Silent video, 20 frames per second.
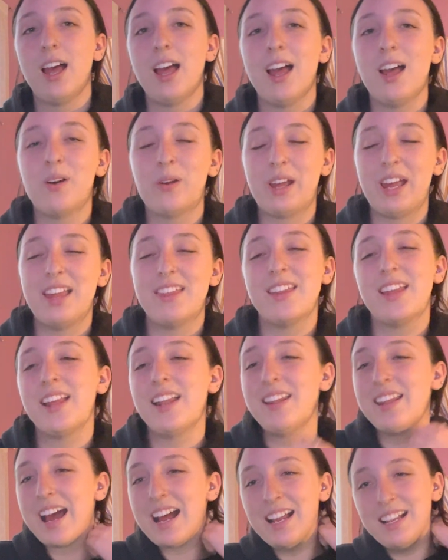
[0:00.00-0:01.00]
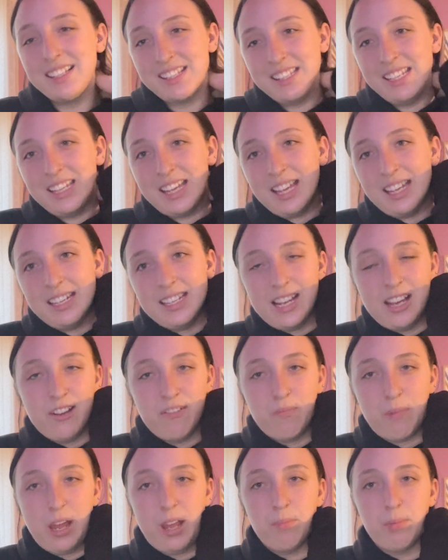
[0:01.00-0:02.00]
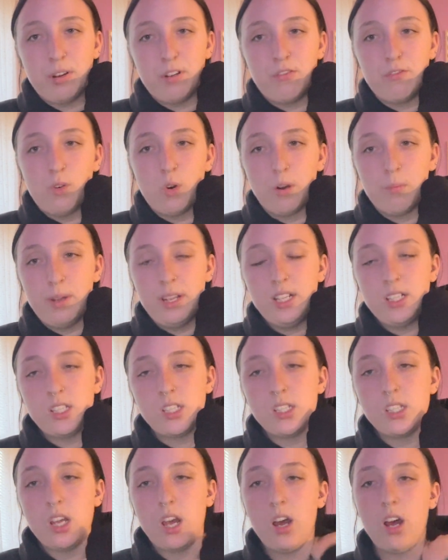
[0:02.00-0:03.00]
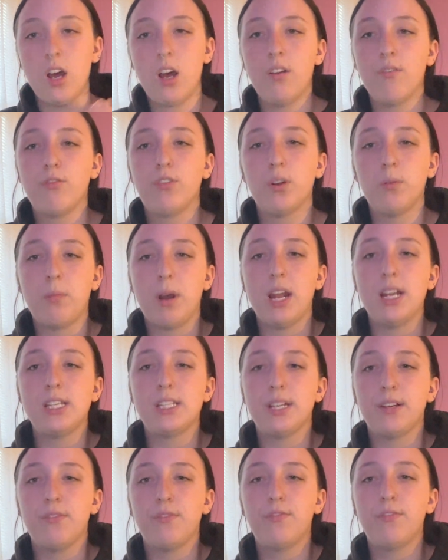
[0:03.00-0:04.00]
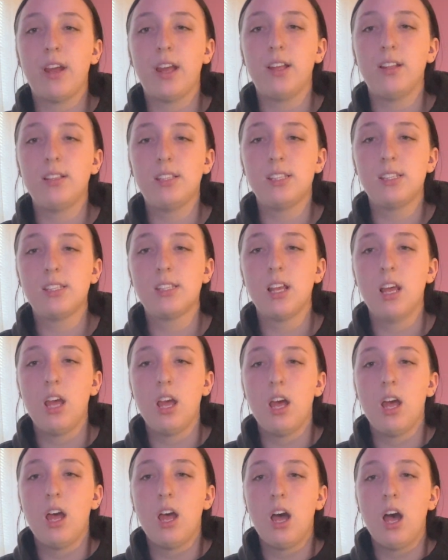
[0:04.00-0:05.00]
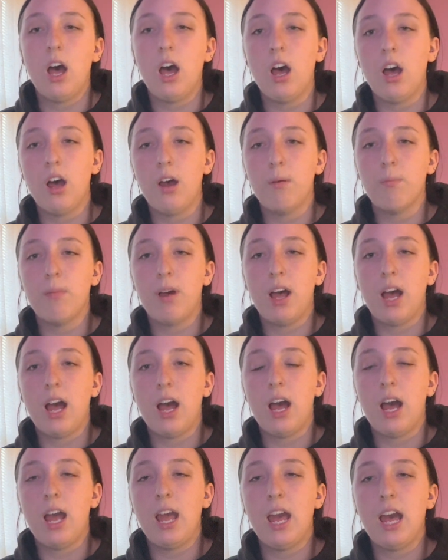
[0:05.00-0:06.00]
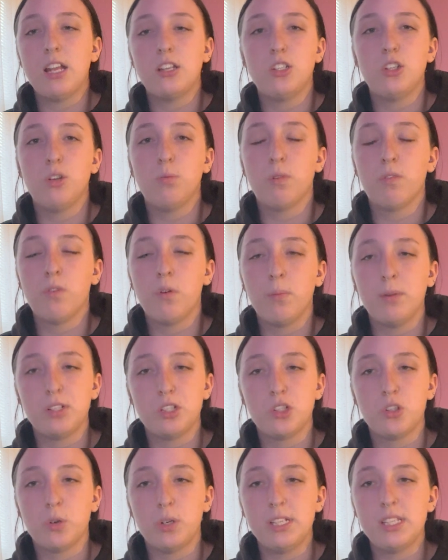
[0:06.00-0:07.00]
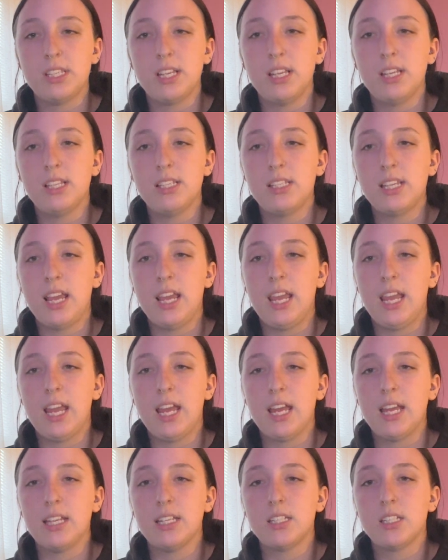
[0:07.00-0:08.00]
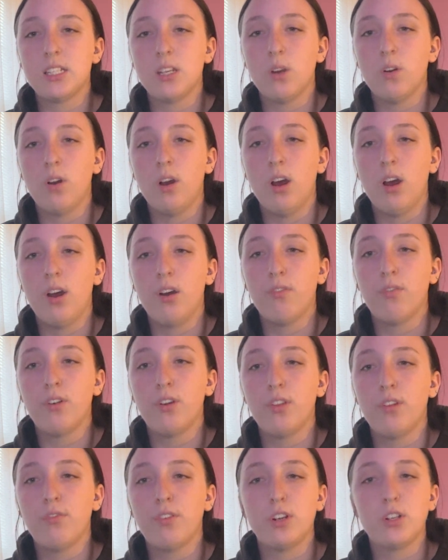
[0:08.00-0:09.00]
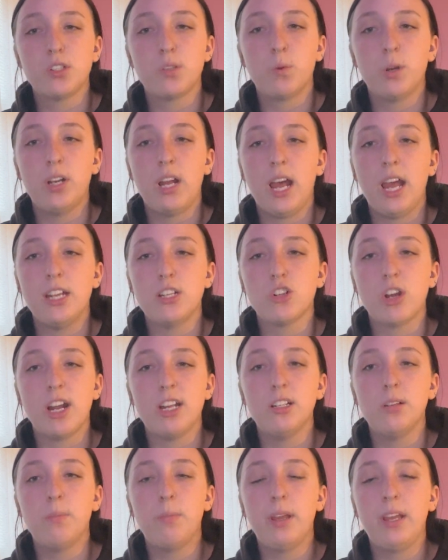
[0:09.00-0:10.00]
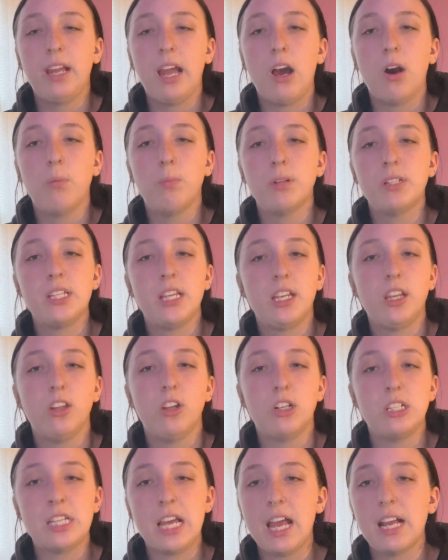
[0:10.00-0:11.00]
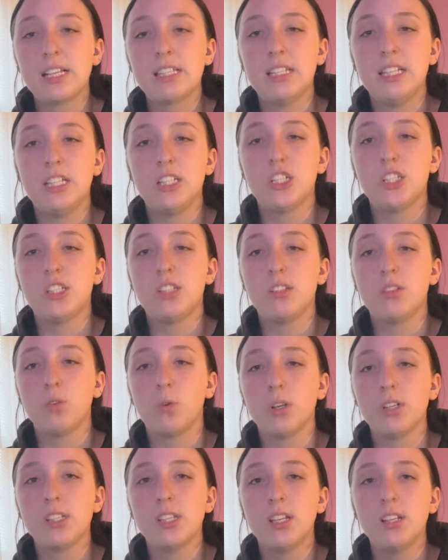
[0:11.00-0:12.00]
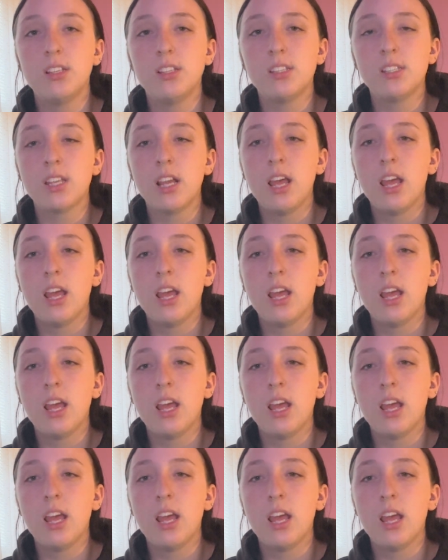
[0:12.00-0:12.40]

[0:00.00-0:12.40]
Okay, and then that is the end of my performance. For my defense, I had two performance choices, and for the first one, I tried to pick out particular texts in each sources